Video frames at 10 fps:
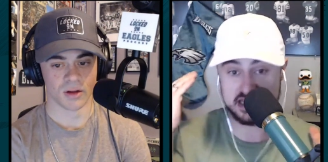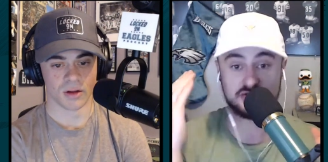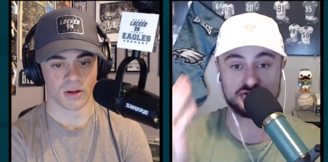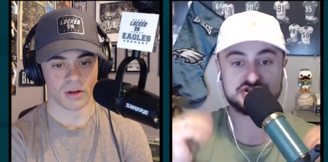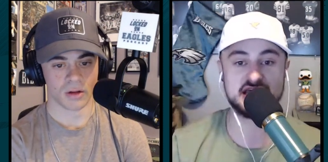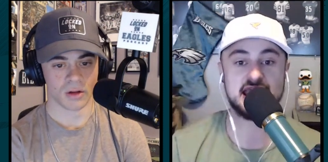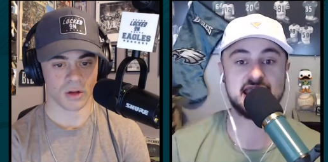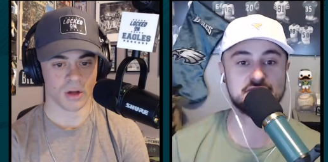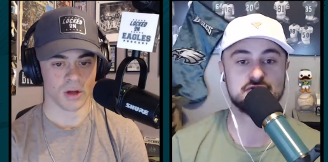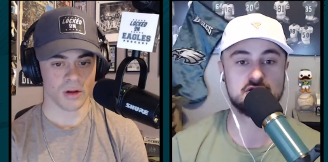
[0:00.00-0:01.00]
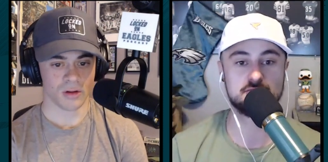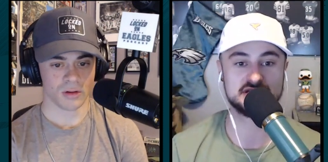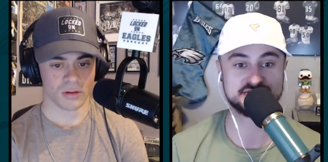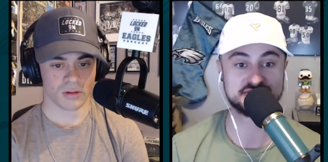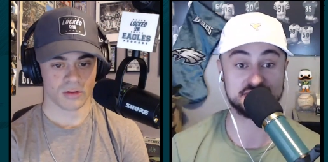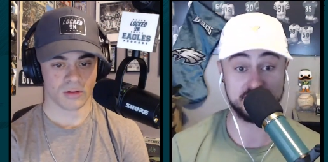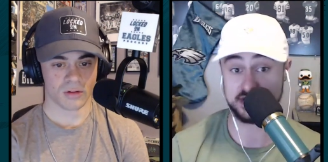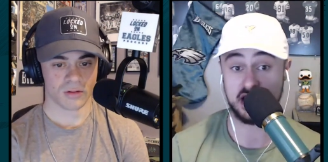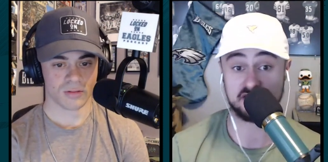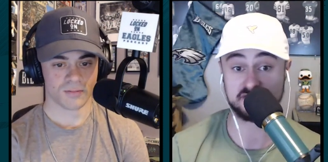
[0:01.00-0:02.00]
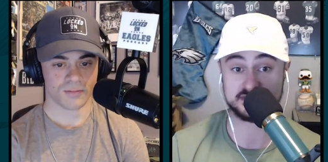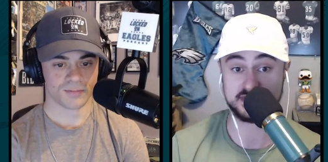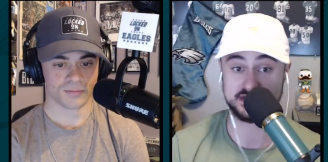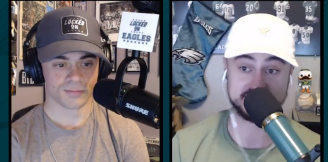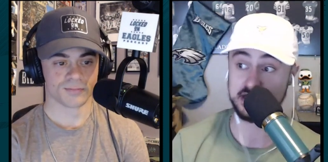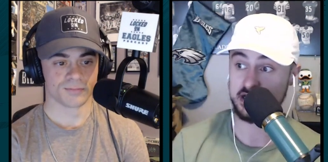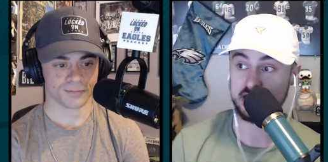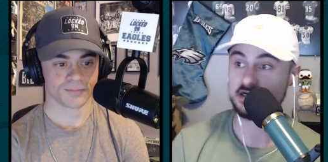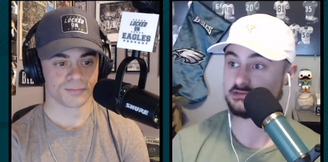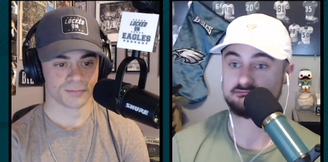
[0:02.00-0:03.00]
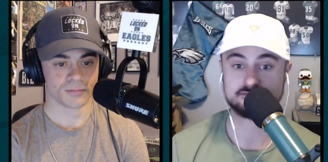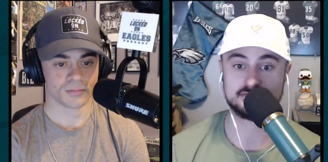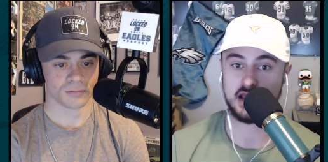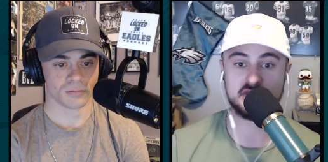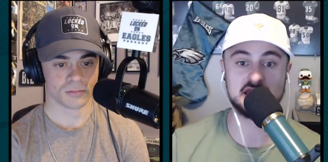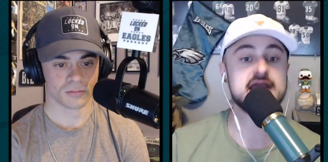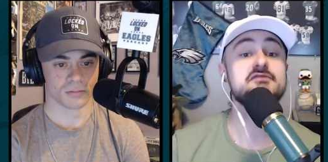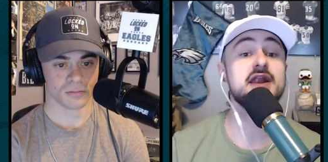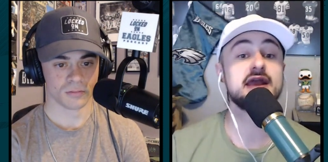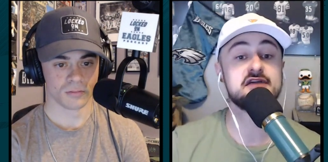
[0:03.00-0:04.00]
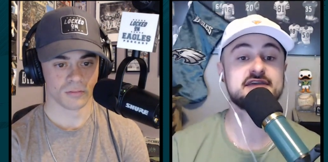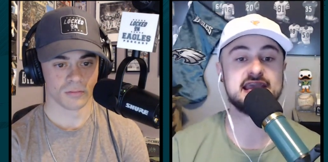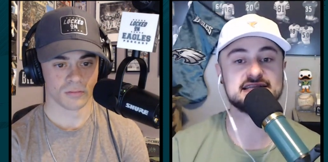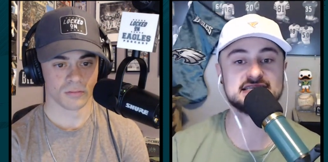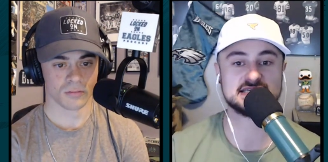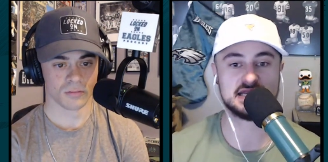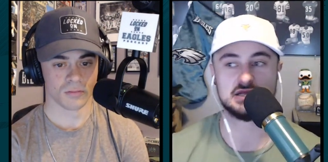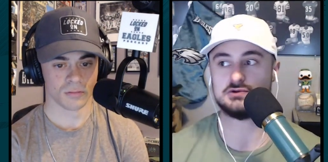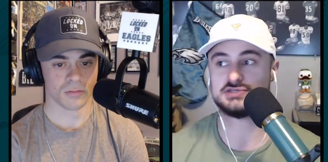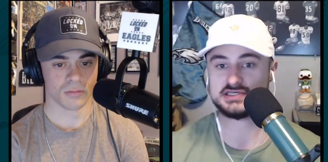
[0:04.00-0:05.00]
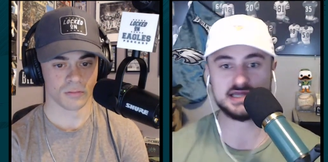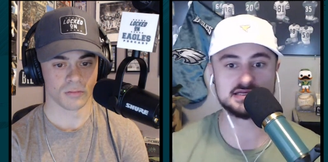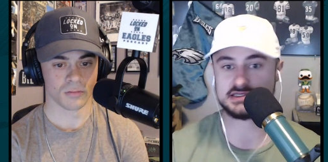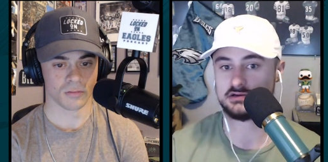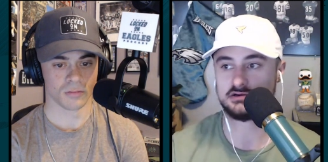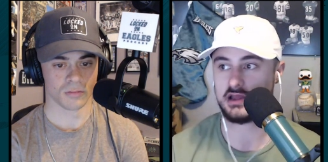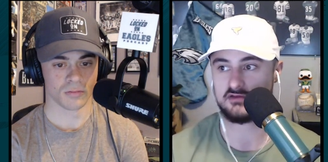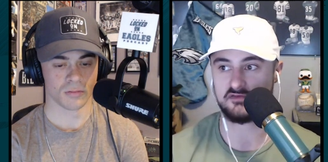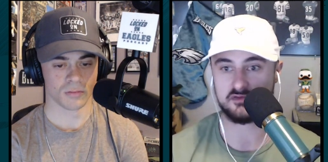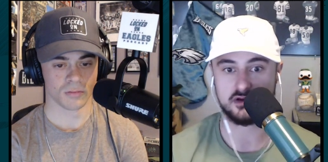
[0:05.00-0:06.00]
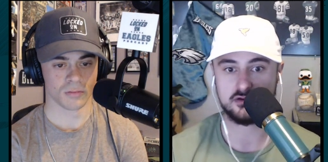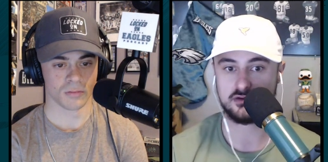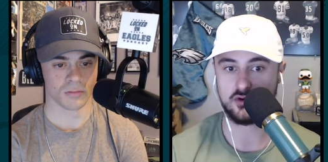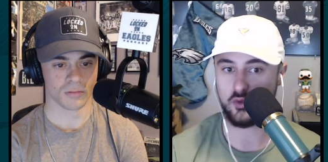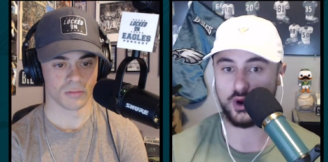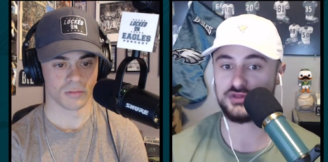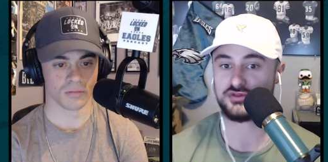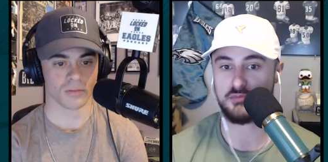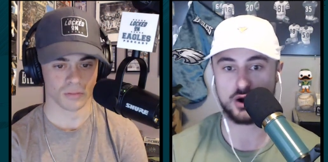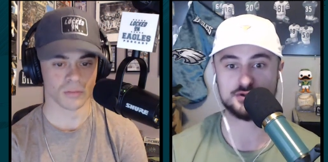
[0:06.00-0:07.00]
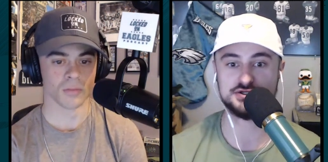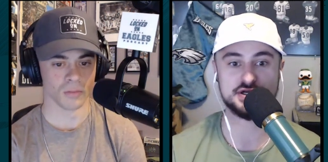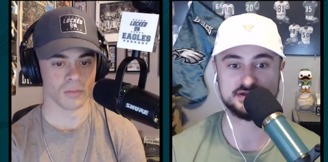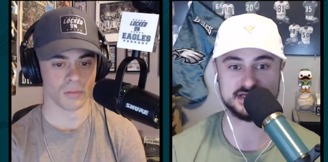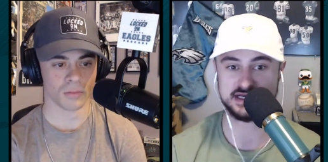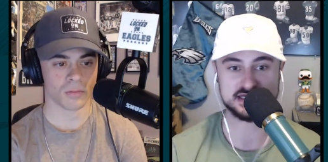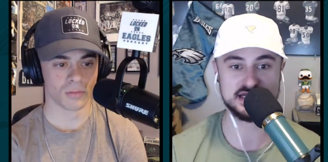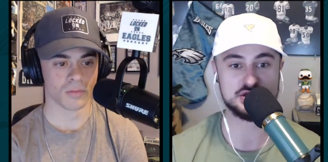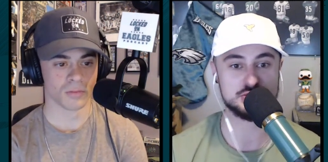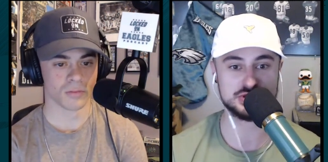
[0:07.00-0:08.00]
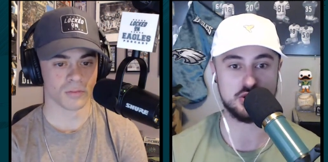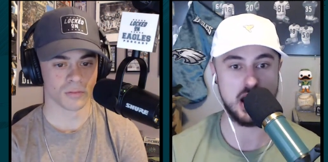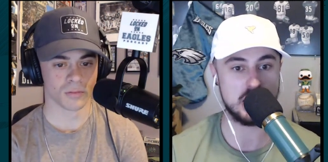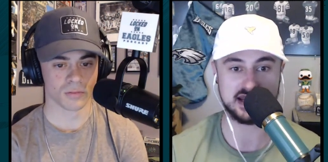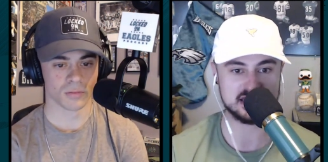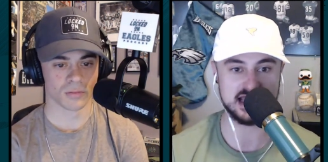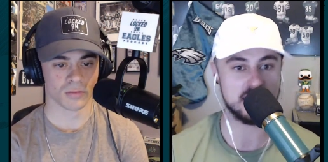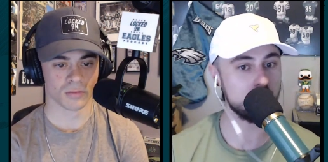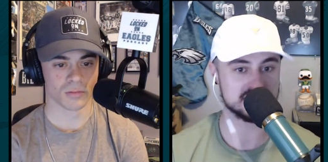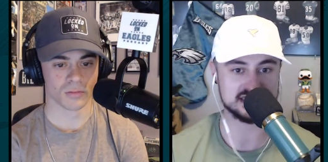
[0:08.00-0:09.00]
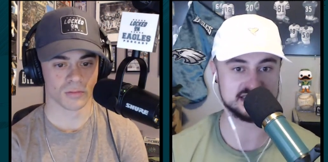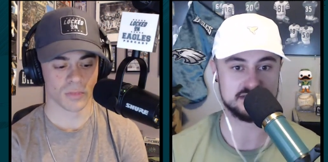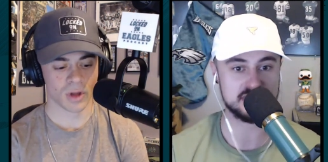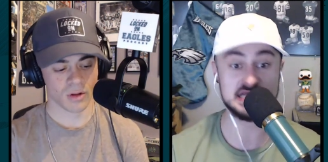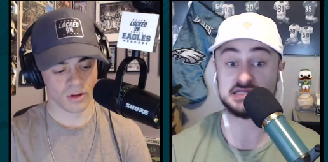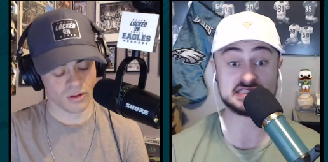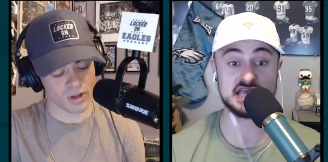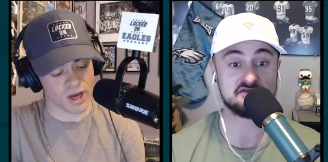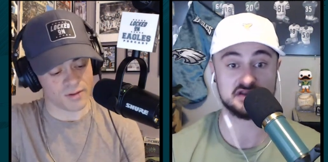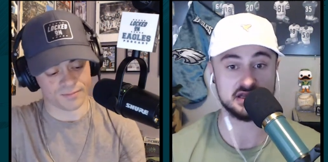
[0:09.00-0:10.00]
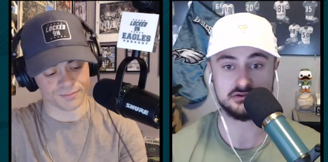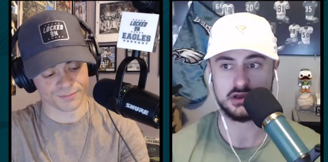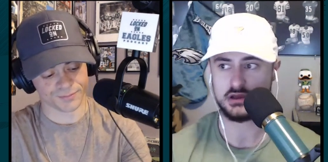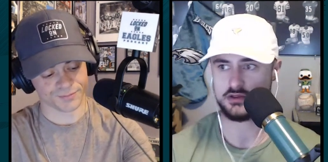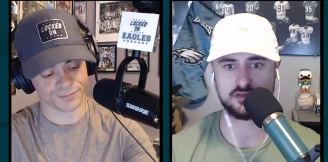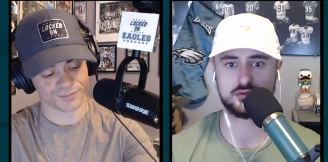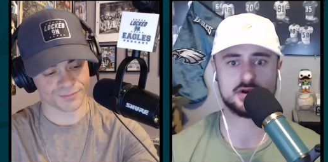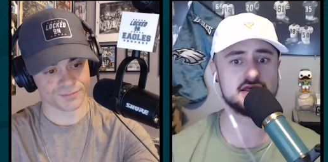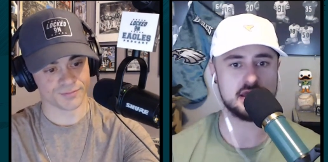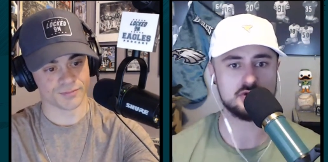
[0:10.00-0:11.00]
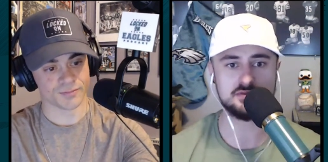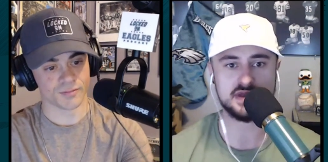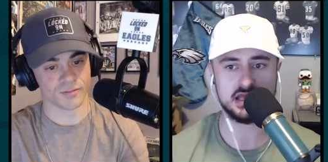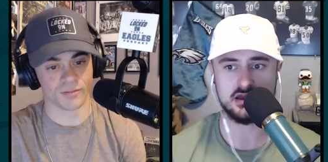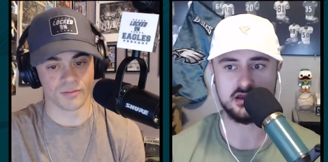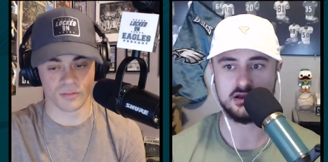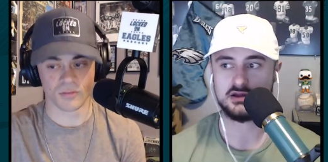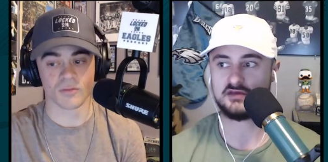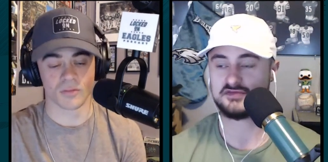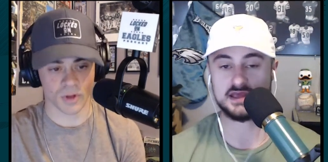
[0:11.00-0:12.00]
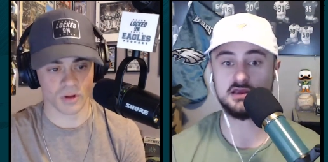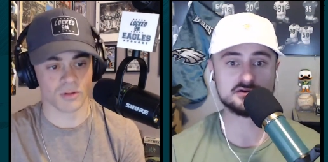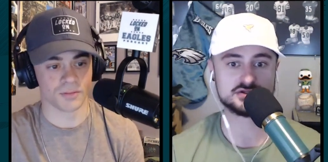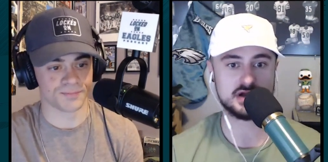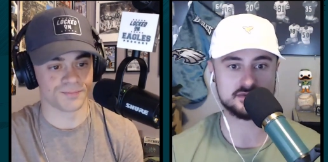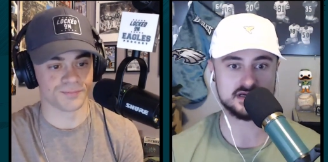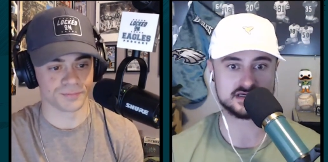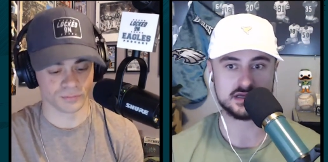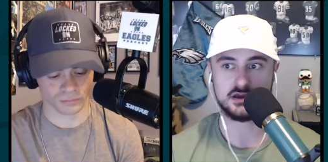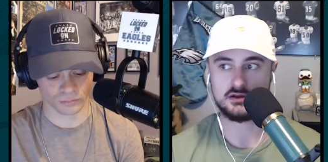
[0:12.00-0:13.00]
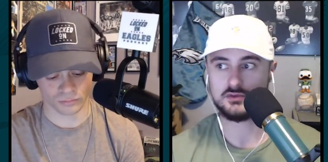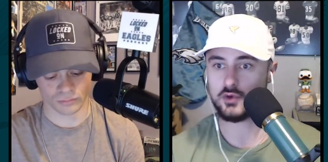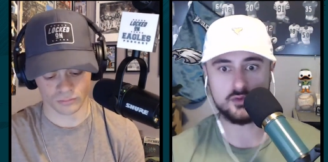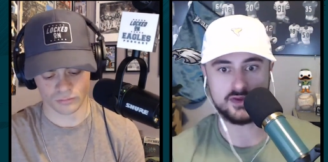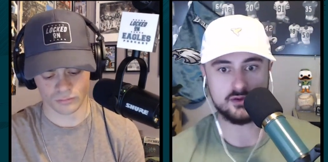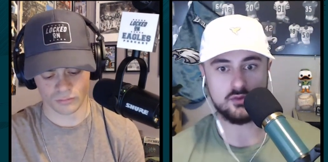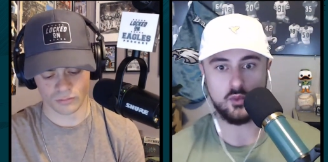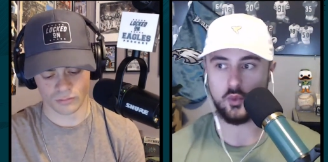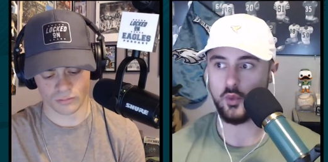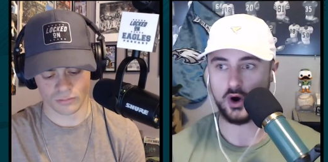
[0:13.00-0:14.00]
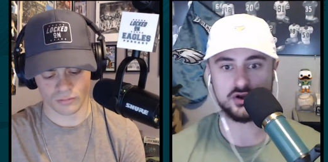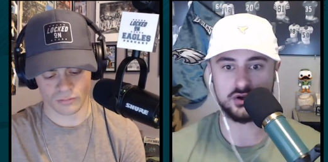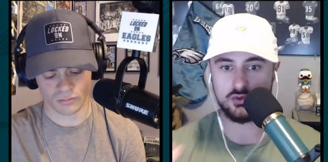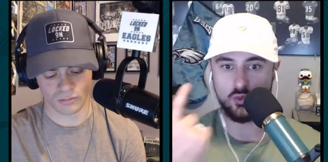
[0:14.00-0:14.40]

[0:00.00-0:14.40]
Speaker 1: Eagles just got to handle their business in their conference because, I mean, even if Kansas City loses, they still have quite the margin mm. to continue to go out and get that one seed being seven yeah. and three they would be. If the Eagles drop this, they're only one